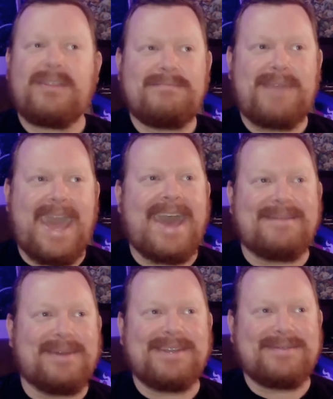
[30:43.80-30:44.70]

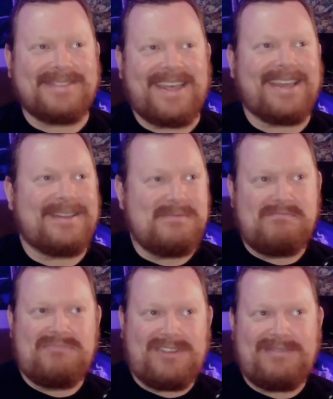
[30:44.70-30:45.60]
bad, but it was like
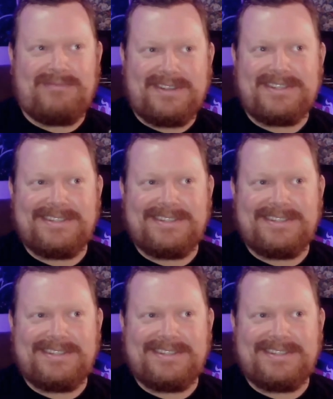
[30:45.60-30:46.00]
Steve Ritchie's